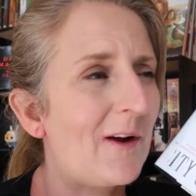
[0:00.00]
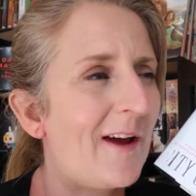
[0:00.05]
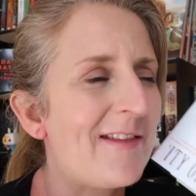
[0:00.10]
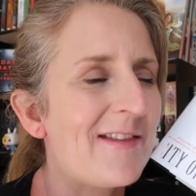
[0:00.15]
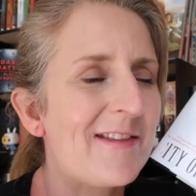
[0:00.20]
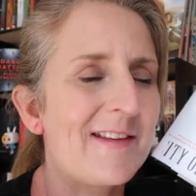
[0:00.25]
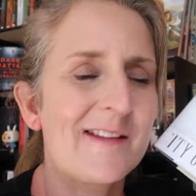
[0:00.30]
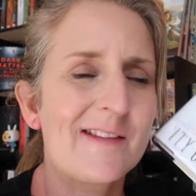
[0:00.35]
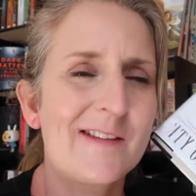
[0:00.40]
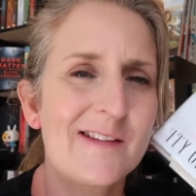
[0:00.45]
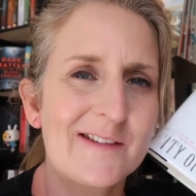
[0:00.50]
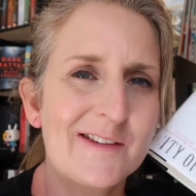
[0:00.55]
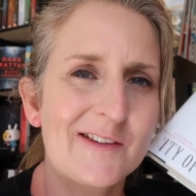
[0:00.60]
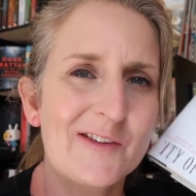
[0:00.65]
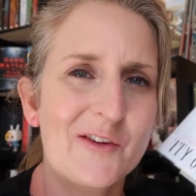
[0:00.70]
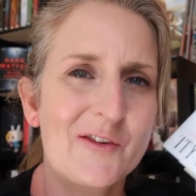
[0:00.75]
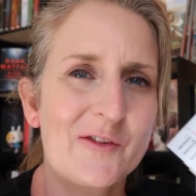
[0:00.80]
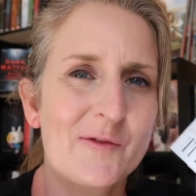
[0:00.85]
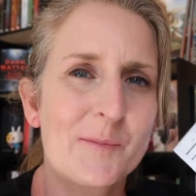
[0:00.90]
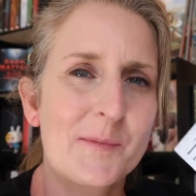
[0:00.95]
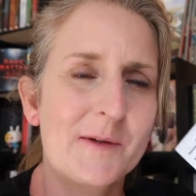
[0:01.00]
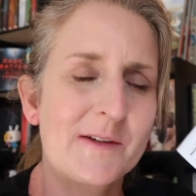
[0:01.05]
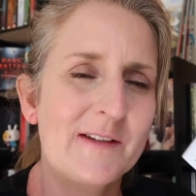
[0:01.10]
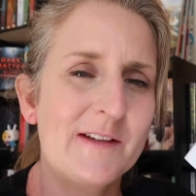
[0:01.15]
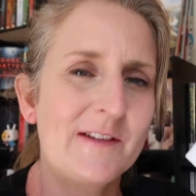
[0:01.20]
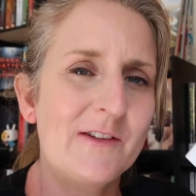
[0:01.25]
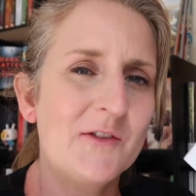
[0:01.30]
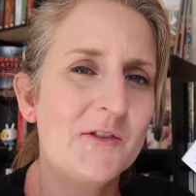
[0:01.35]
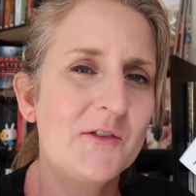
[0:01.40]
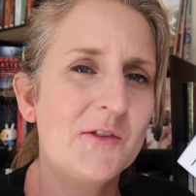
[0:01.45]
I think there's a lot of
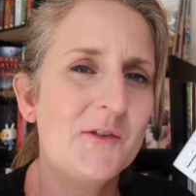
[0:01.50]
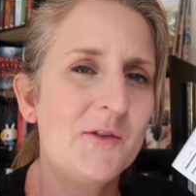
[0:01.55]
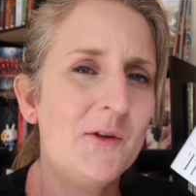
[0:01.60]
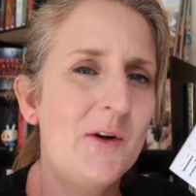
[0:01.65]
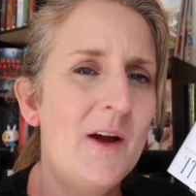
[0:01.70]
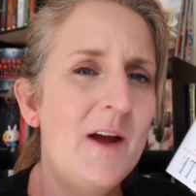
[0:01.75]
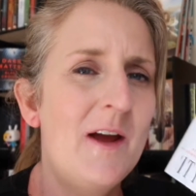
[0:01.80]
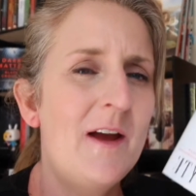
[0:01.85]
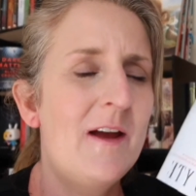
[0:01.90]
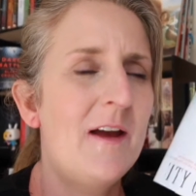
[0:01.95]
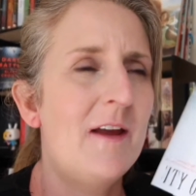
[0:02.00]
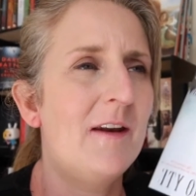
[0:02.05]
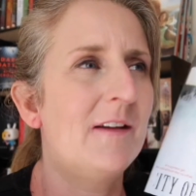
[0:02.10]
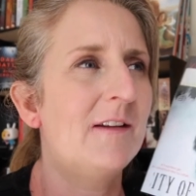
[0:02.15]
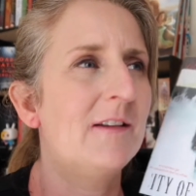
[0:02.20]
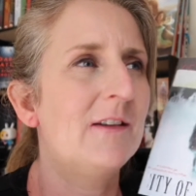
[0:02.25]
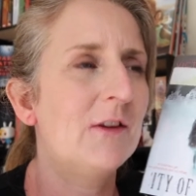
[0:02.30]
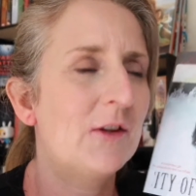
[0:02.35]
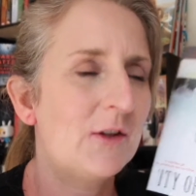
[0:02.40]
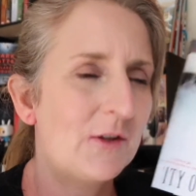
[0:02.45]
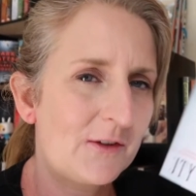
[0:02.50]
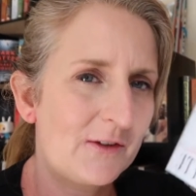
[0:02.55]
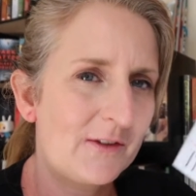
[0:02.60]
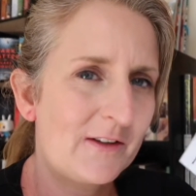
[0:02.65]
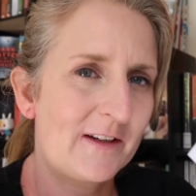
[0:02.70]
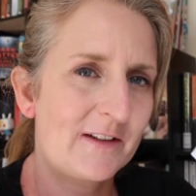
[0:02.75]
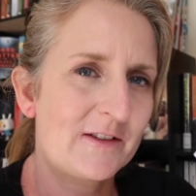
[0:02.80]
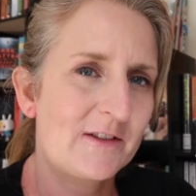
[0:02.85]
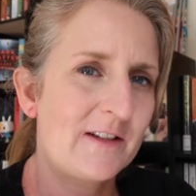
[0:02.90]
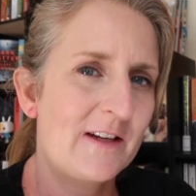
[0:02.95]
potential and it looks
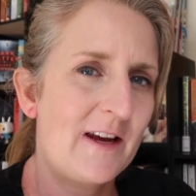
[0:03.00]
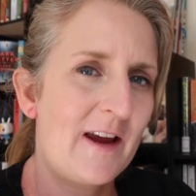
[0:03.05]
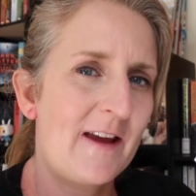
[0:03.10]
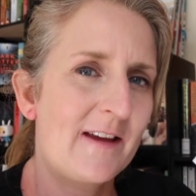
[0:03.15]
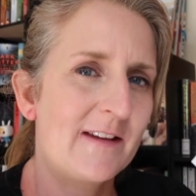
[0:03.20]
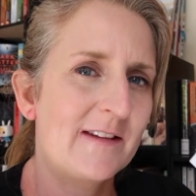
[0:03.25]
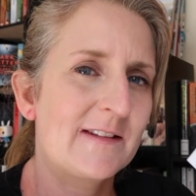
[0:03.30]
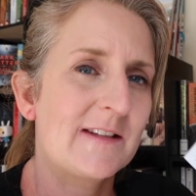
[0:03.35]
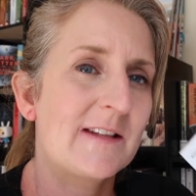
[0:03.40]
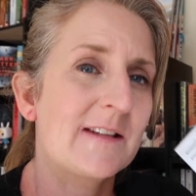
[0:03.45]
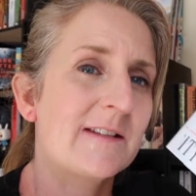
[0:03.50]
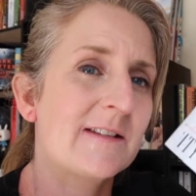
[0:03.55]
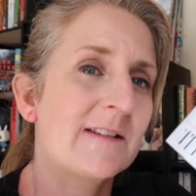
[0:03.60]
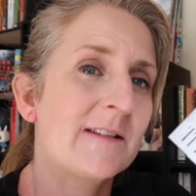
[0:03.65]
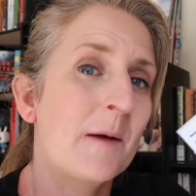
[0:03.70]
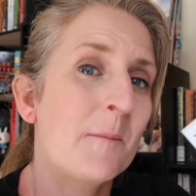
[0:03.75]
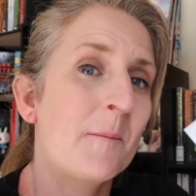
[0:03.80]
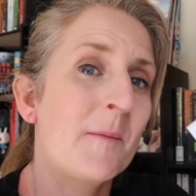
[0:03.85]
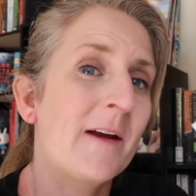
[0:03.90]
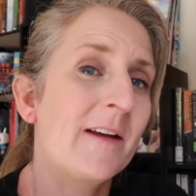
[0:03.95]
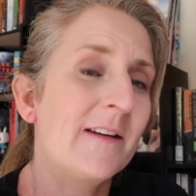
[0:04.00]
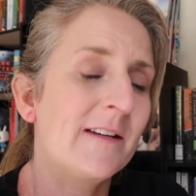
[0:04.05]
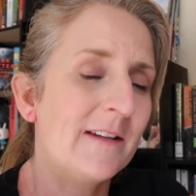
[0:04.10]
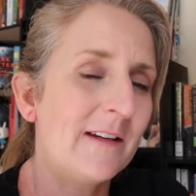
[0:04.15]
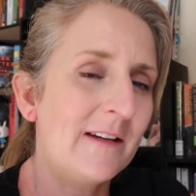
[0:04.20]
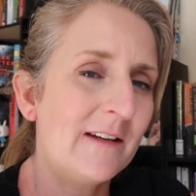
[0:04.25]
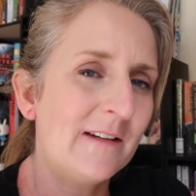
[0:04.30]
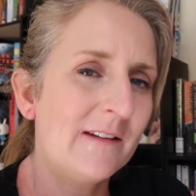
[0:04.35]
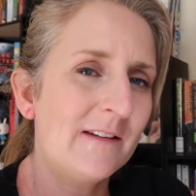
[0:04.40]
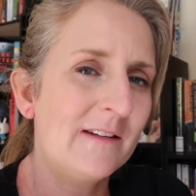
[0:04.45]
like she has some
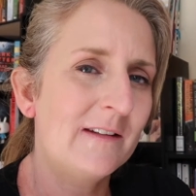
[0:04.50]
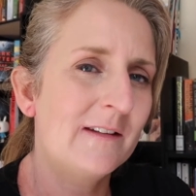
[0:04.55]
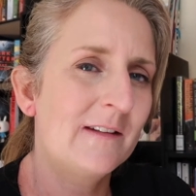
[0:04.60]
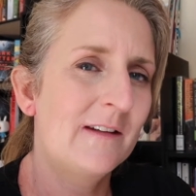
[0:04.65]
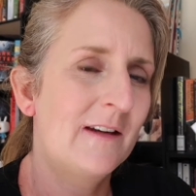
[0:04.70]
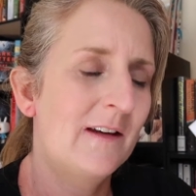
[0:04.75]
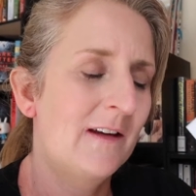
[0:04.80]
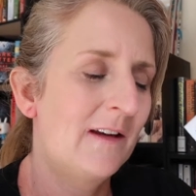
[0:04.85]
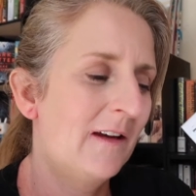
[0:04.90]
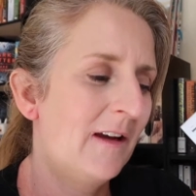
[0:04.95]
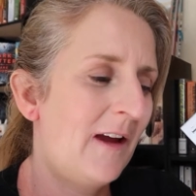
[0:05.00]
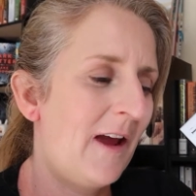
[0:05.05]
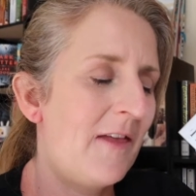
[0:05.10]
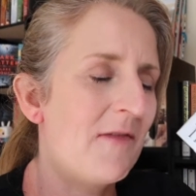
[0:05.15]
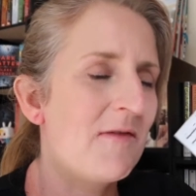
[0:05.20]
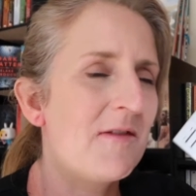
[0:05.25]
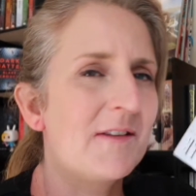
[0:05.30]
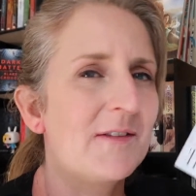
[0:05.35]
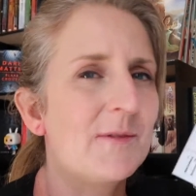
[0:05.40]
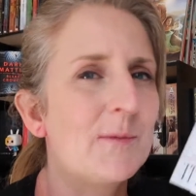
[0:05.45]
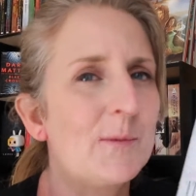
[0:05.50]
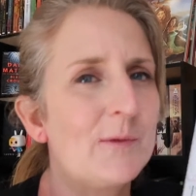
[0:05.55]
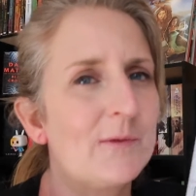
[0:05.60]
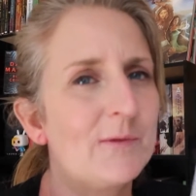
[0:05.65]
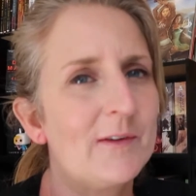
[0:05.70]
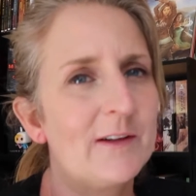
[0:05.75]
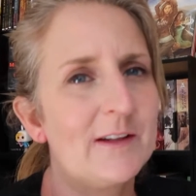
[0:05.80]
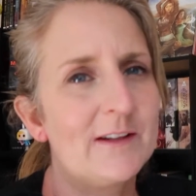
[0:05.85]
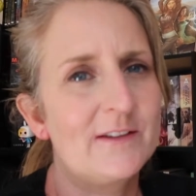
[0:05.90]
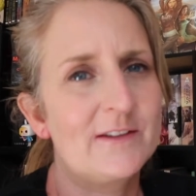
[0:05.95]
ideas and this was
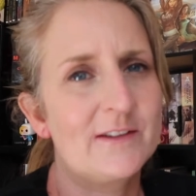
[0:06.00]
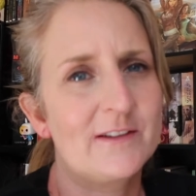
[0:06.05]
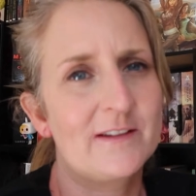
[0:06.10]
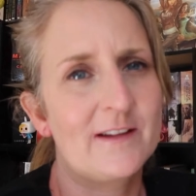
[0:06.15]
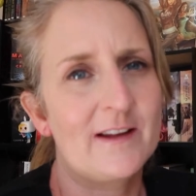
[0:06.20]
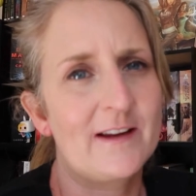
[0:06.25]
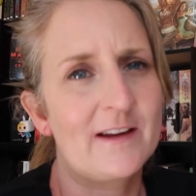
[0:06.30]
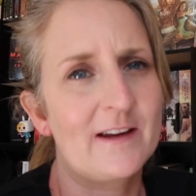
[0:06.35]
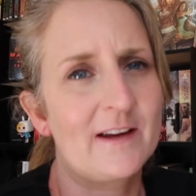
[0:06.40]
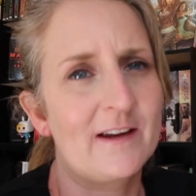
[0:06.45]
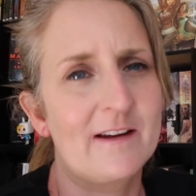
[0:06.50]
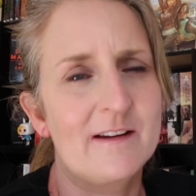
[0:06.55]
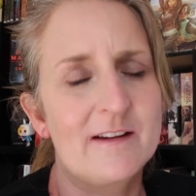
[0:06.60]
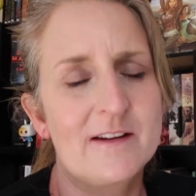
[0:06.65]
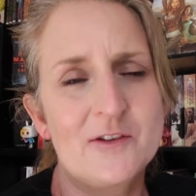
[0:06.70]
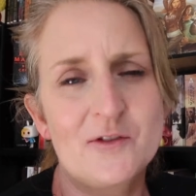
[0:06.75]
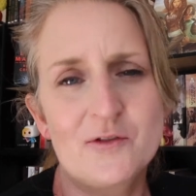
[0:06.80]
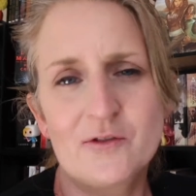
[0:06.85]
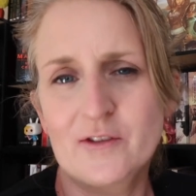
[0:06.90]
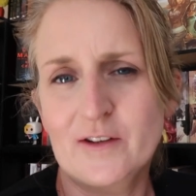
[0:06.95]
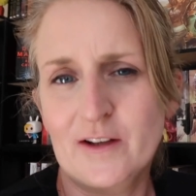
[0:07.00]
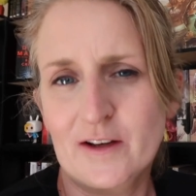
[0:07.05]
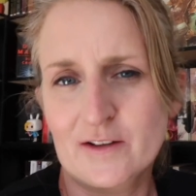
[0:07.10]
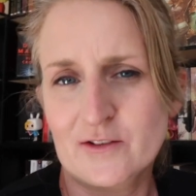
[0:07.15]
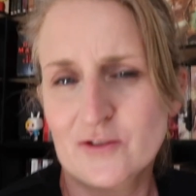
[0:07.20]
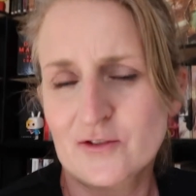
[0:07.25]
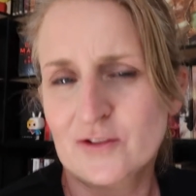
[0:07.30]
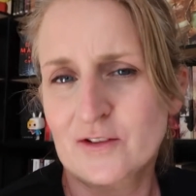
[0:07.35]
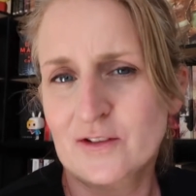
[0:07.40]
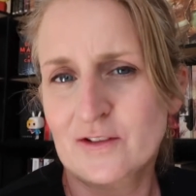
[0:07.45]
really just like an
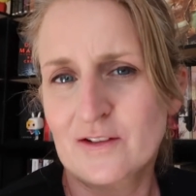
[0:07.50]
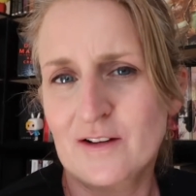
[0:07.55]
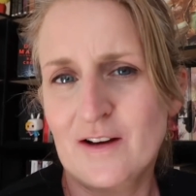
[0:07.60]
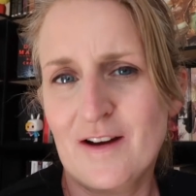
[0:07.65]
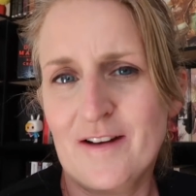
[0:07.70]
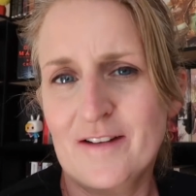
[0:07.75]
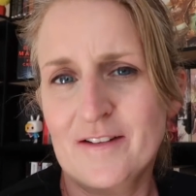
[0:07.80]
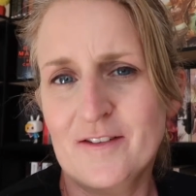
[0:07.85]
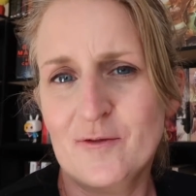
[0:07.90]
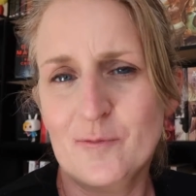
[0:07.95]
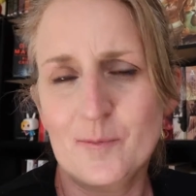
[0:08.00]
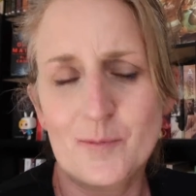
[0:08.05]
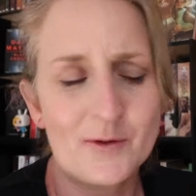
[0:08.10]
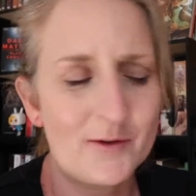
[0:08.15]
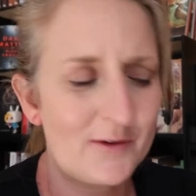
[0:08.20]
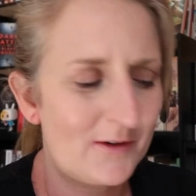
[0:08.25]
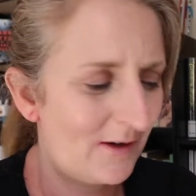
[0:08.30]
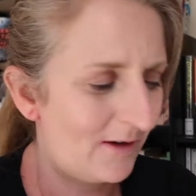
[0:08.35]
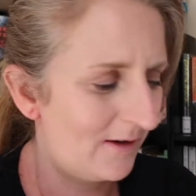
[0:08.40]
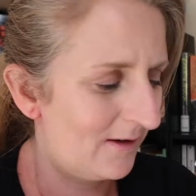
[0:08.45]
introduction kind of book.